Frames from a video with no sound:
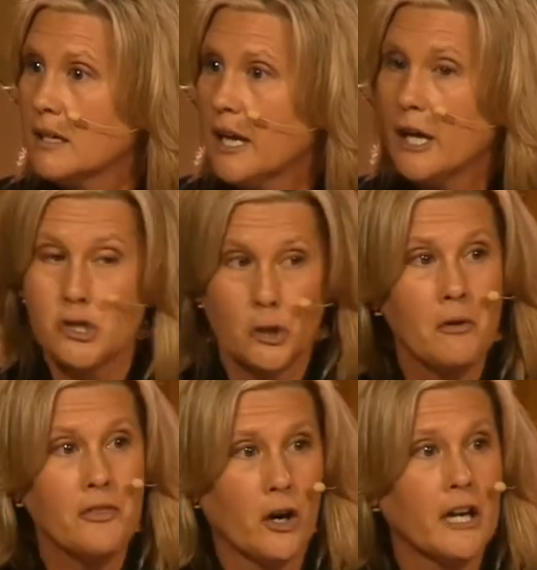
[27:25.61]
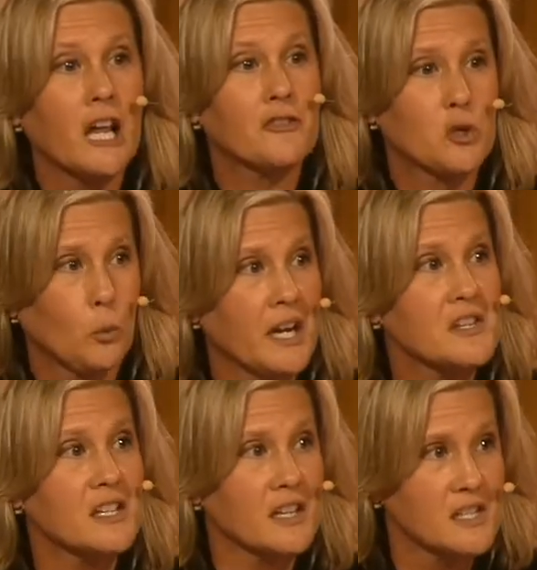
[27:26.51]
And June 30th,
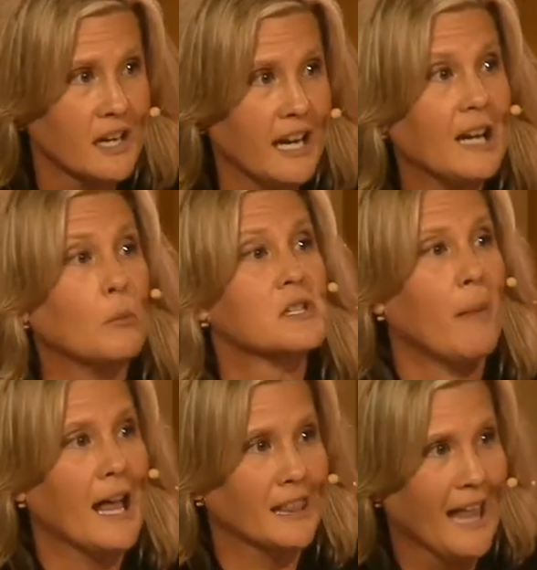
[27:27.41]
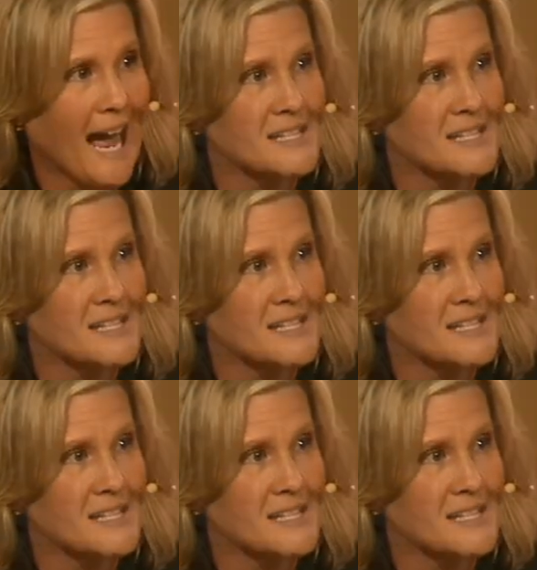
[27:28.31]
2016, it was my last